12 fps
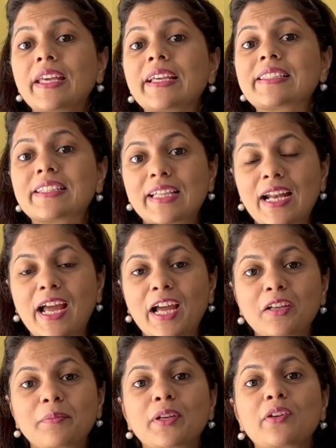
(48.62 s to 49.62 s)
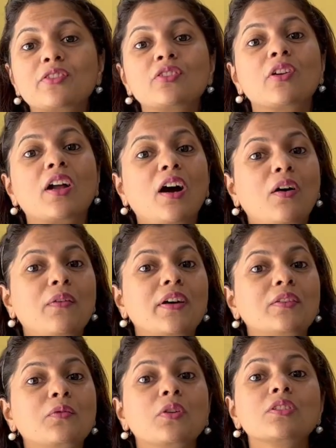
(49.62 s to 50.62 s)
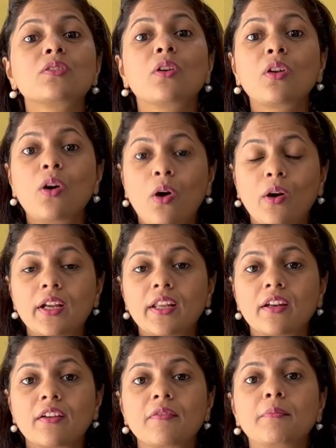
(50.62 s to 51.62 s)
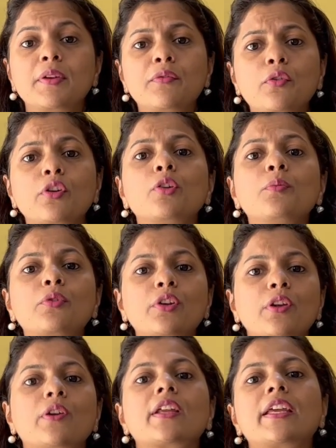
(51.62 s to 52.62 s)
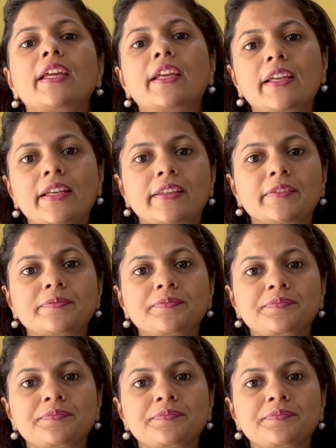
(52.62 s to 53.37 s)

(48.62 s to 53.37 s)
cakes crack because your oven was not hot enough before you put your cake in.